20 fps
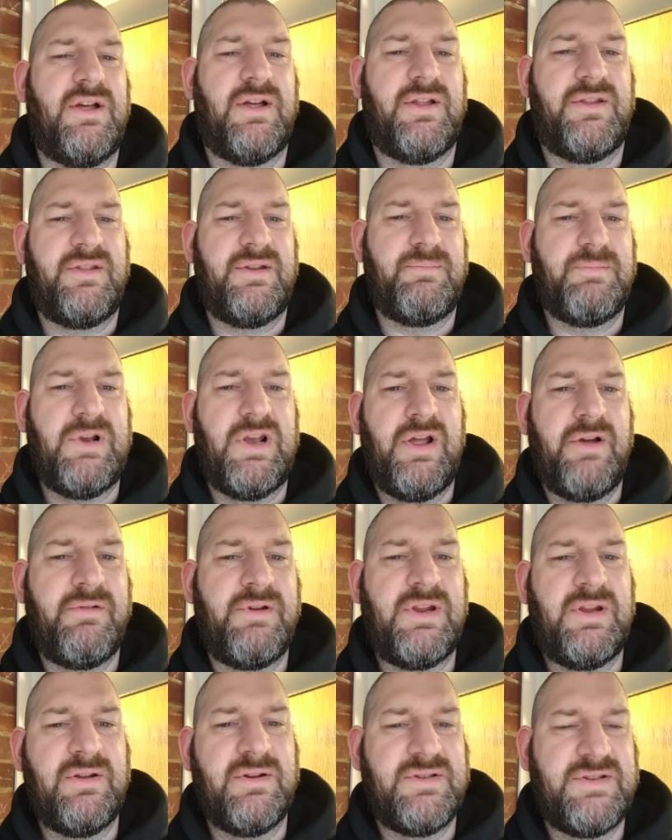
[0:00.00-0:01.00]
I think
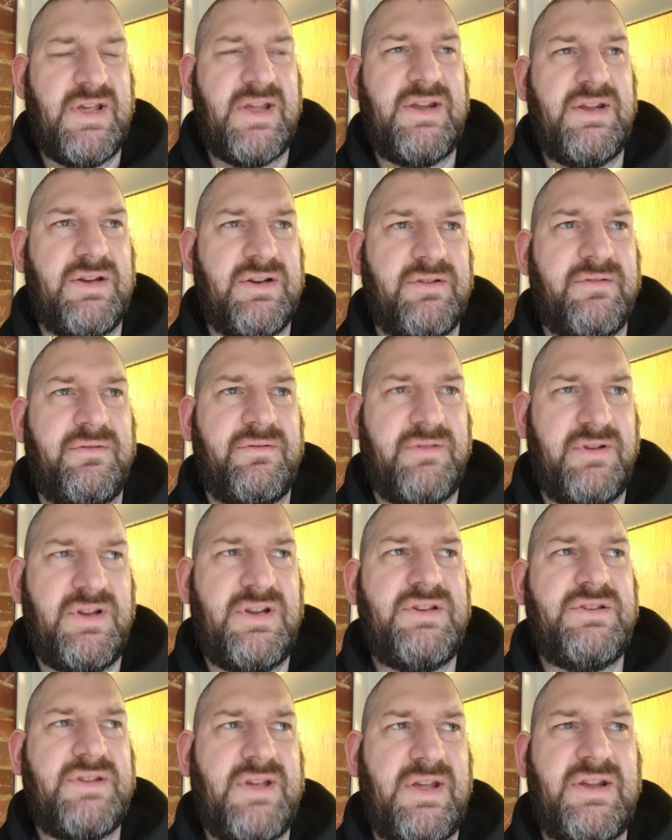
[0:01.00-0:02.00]
Moloney had taken a
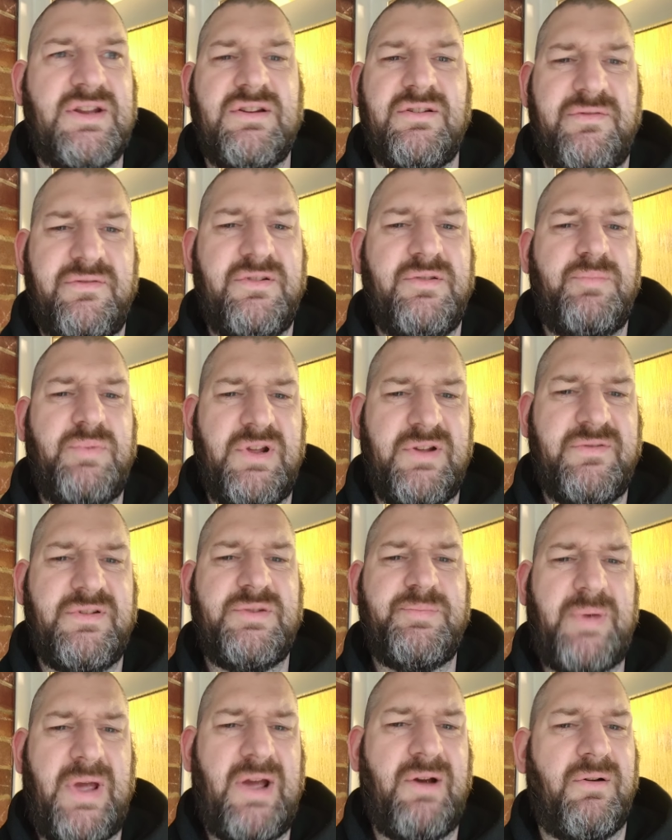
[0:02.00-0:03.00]
bit of
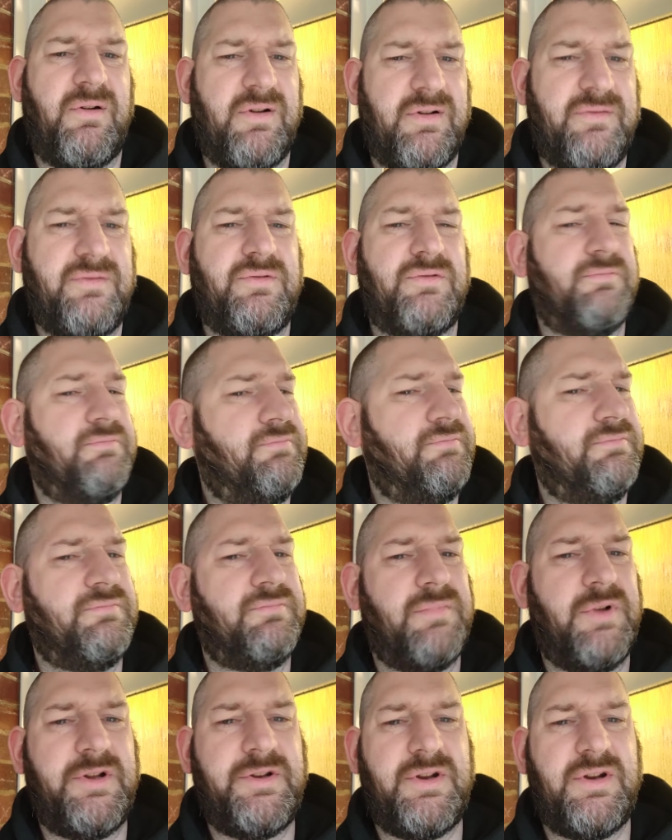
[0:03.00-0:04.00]
his power and thought,
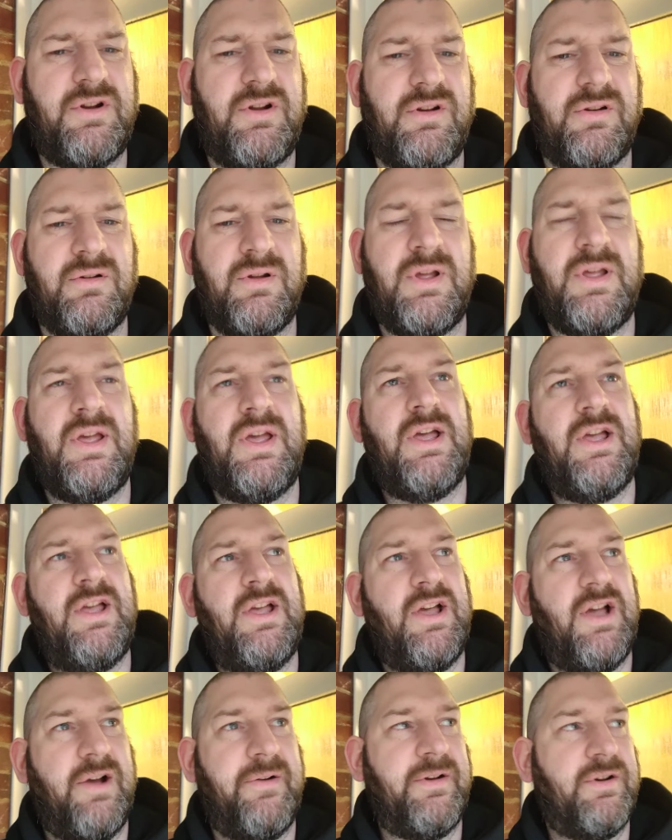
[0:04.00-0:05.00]
I don't know.
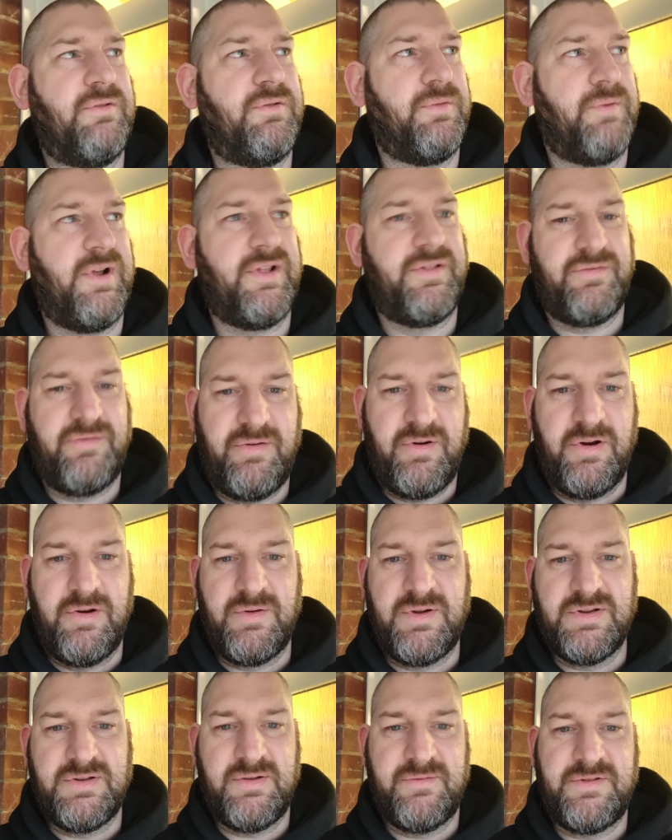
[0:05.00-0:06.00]
I mean, all the way through,
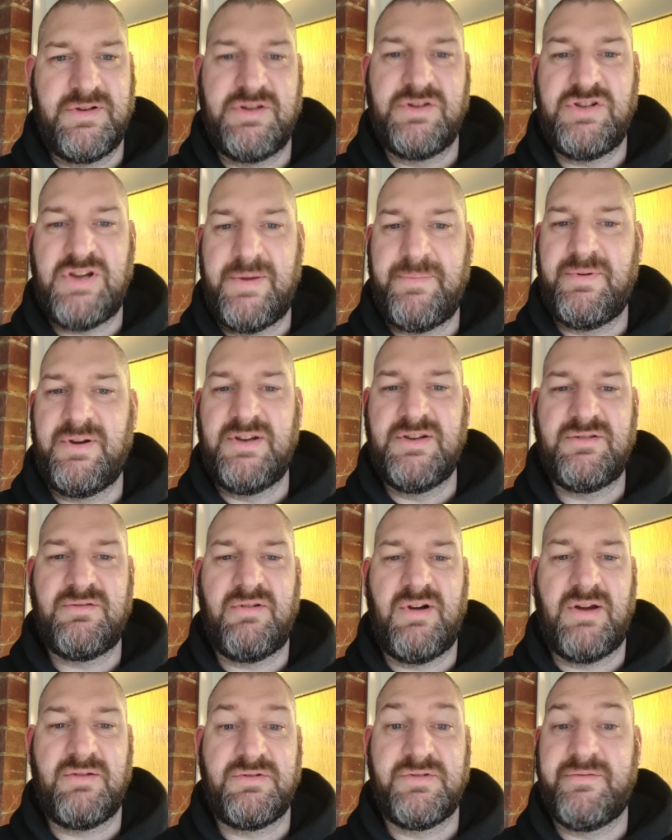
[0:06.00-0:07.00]
because obviously the Japanese
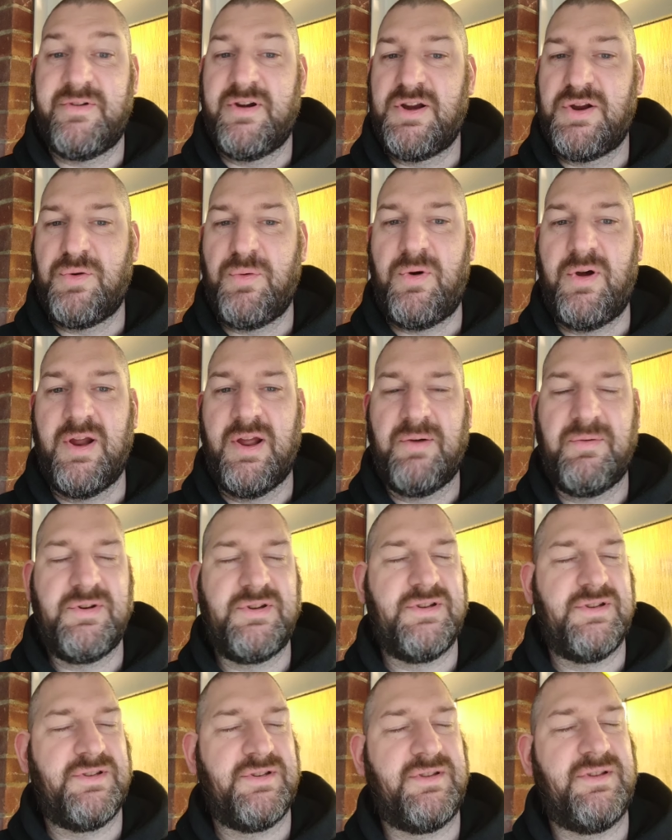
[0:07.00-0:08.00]
crowds are very quiet,
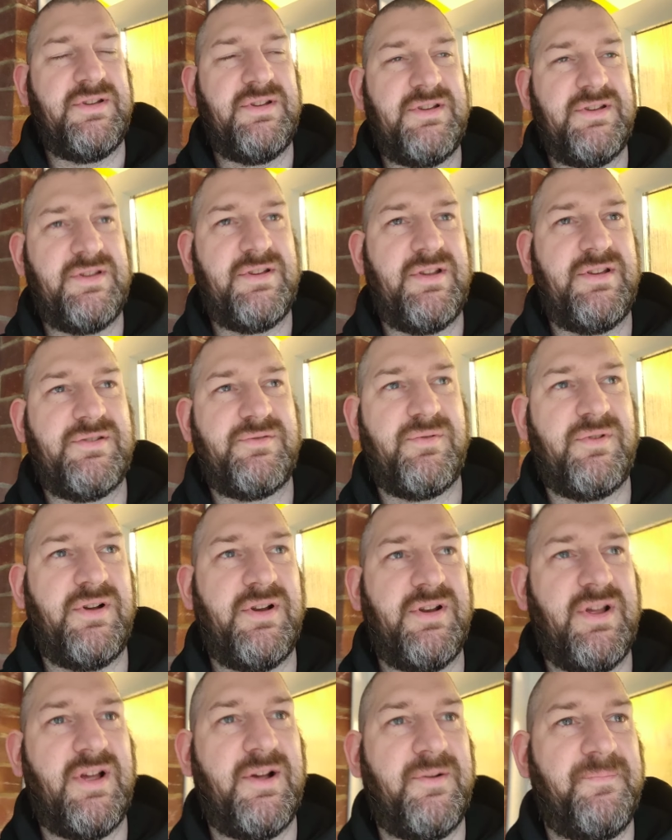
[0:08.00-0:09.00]
which is
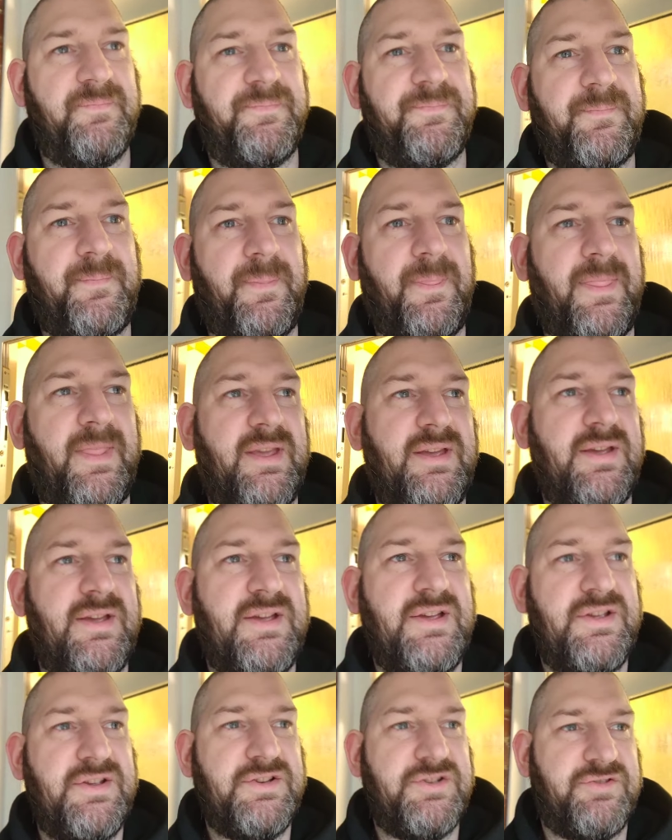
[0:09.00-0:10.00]
quite
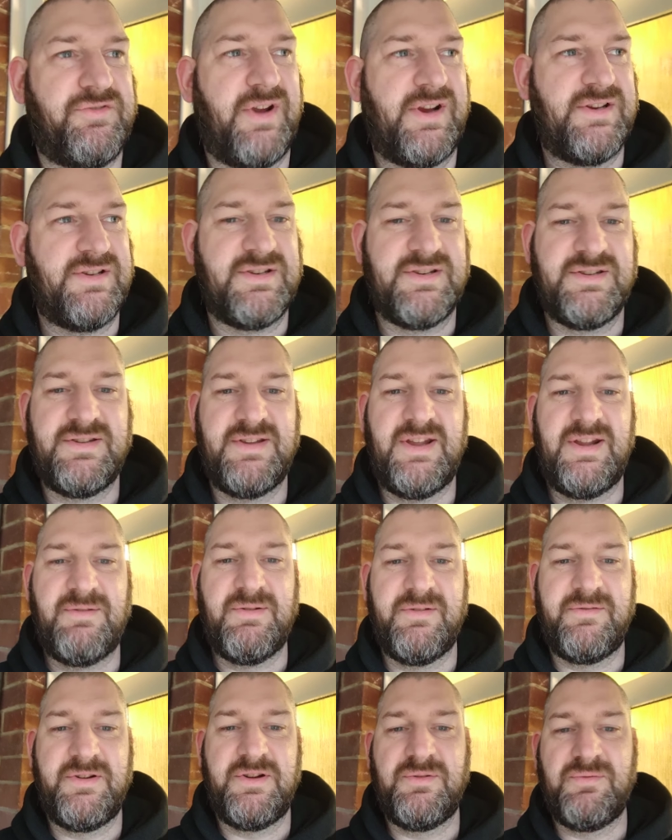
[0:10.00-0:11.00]
strange to see
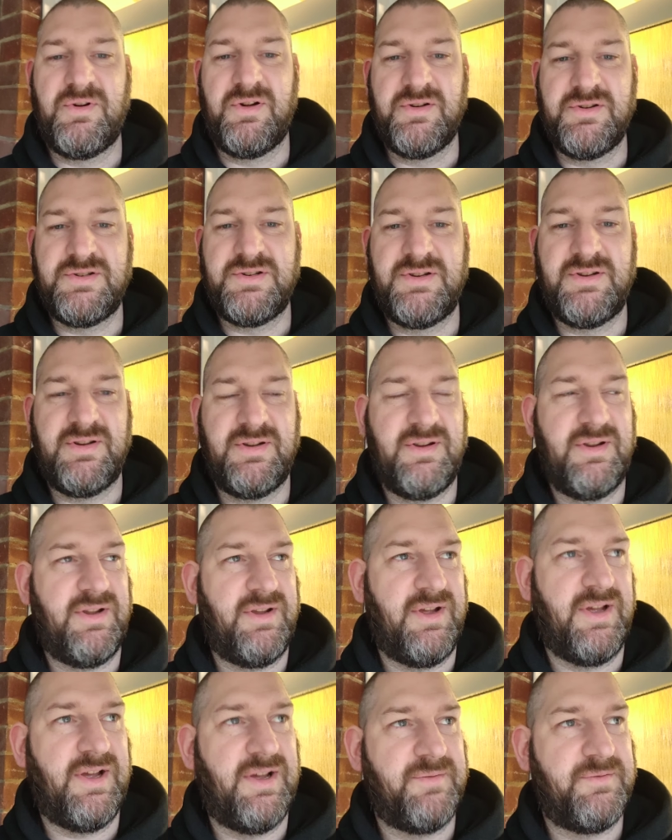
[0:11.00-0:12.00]
whether you watch.
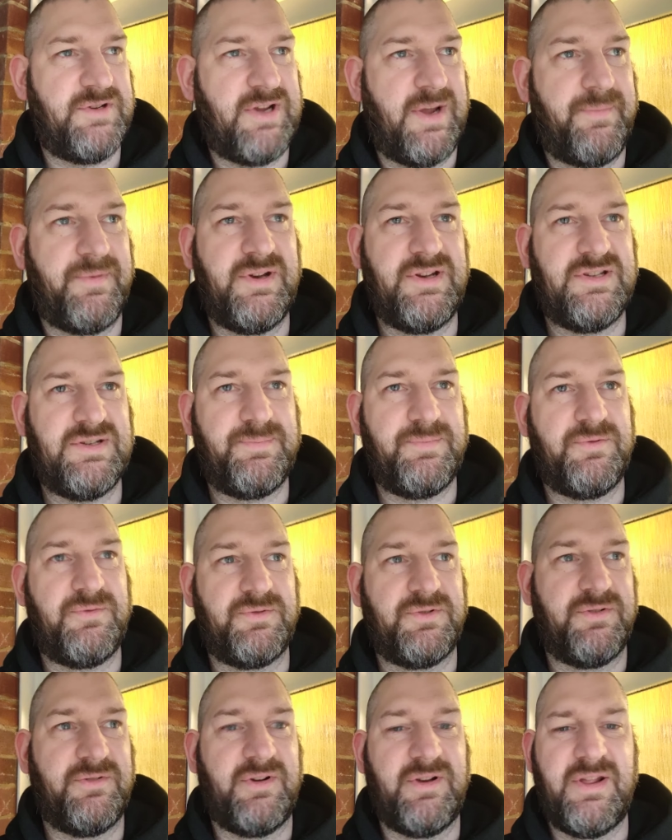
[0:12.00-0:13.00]
Japanese
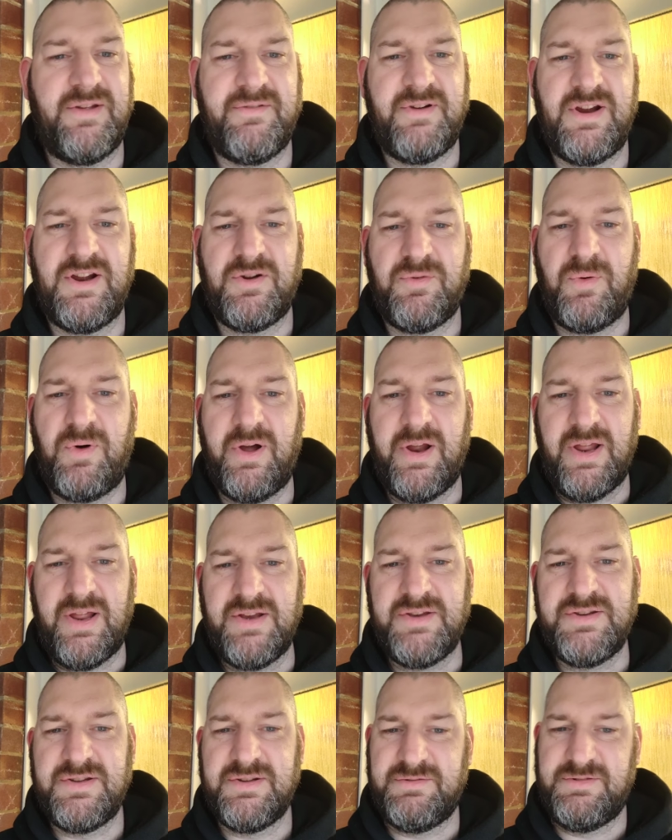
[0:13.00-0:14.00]
sports all night. They're very
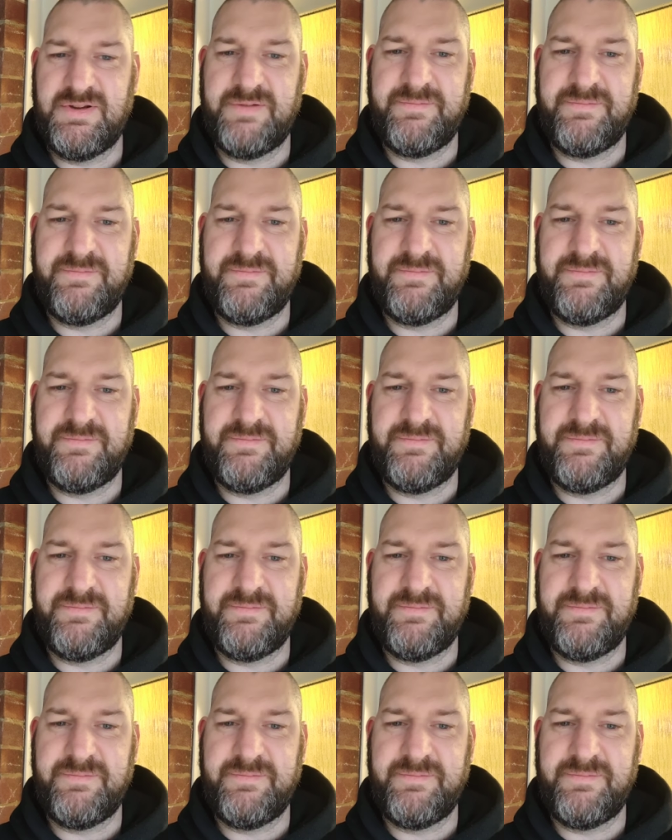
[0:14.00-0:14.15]
quiet until